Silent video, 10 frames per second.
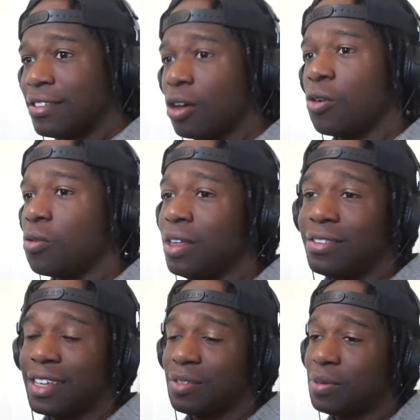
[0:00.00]
So,
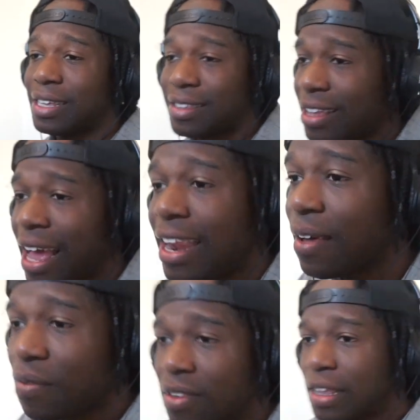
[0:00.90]
Lee says being said,
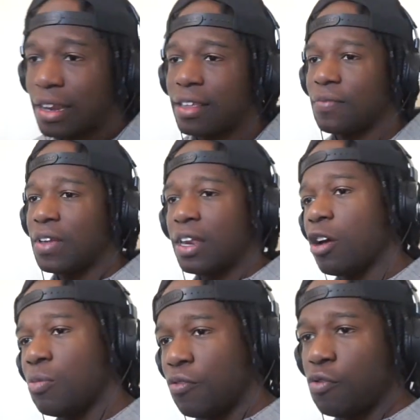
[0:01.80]
I've never seen this
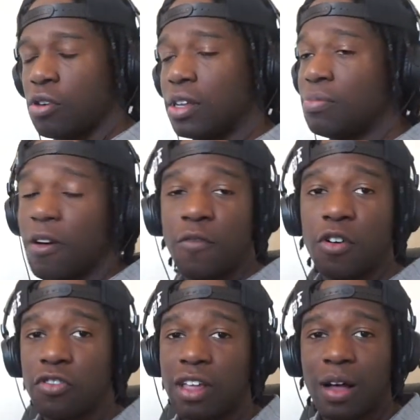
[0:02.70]
video before. It's my
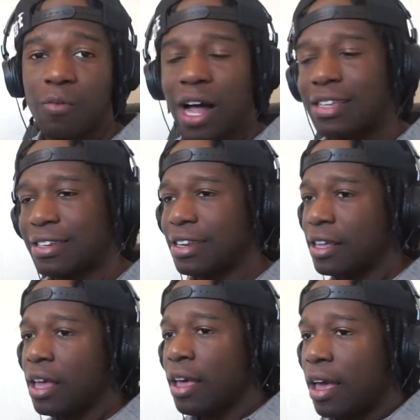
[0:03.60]
first time
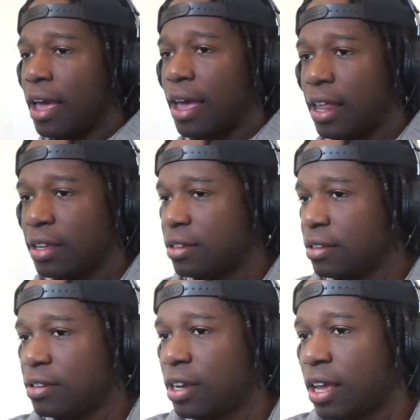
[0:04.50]
watching it, and
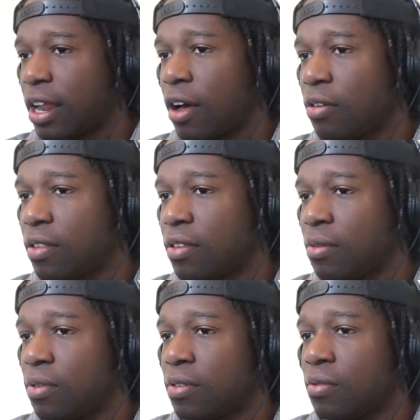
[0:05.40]
let's just check it out and
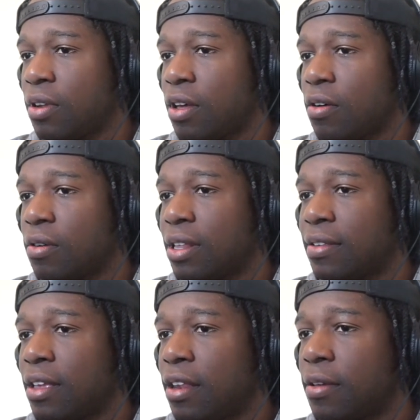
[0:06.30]
see what's going on.
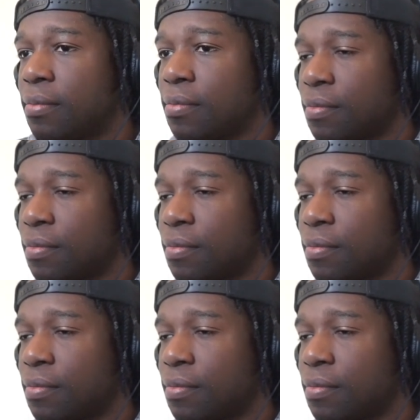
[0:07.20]
Let's get it.